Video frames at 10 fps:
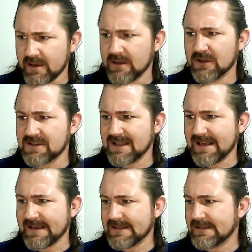Looks like
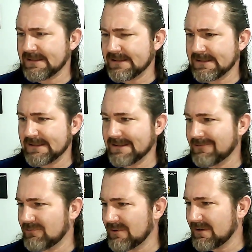it.
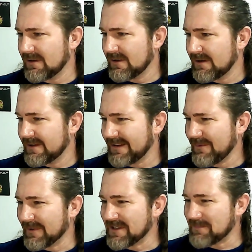Did I
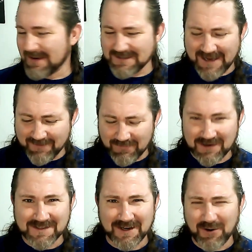really spend
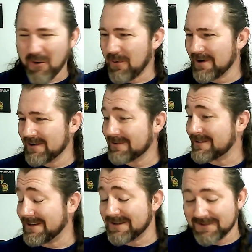$10 on a cord?
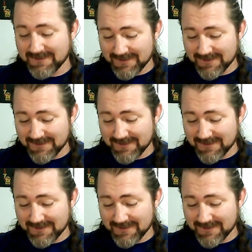Jeez.